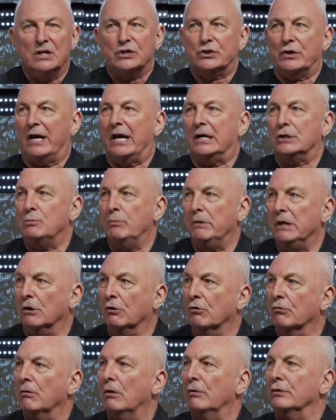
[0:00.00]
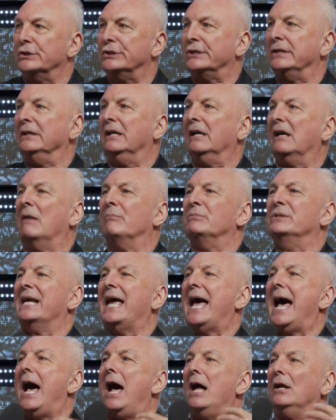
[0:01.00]
So as we grow, sin comes
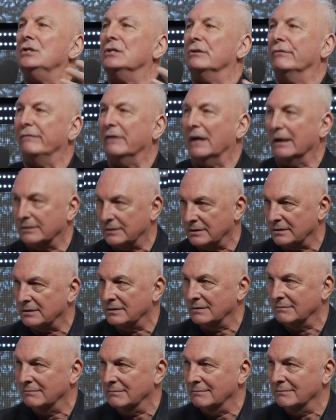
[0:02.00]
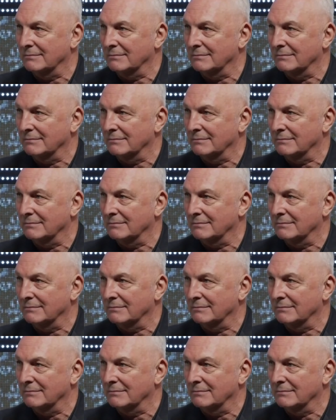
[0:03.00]
out of us.